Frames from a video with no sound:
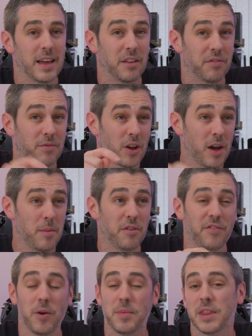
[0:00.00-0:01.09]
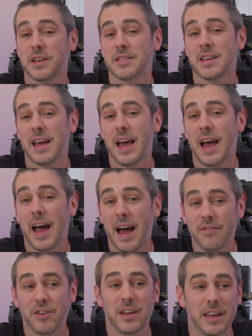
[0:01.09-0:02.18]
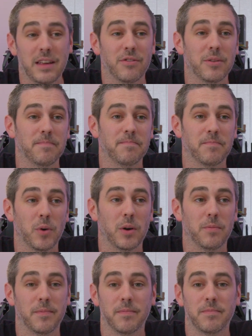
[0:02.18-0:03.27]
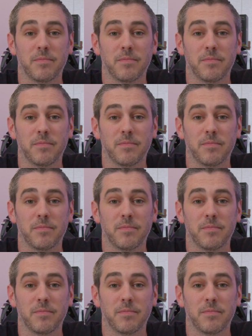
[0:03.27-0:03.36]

the time of filming this haven't even, well,